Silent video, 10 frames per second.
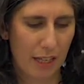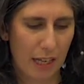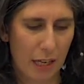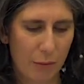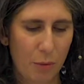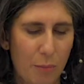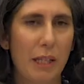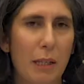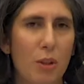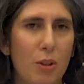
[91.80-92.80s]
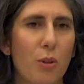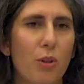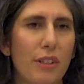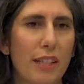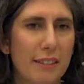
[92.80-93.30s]
I will speak about the
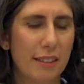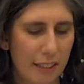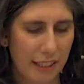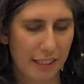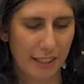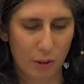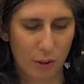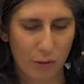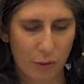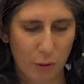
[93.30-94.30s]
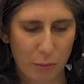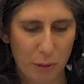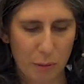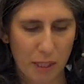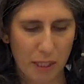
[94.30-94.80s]
role of ESA and Olafur will
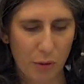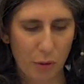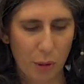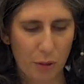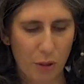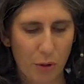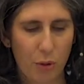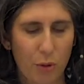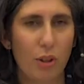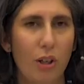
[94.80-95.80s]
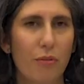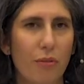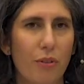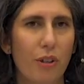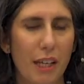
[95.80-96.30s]
be speaking to you about the role of
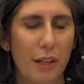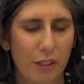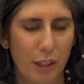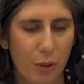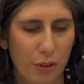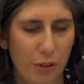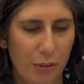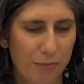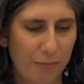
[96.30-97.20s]
the EFTA court.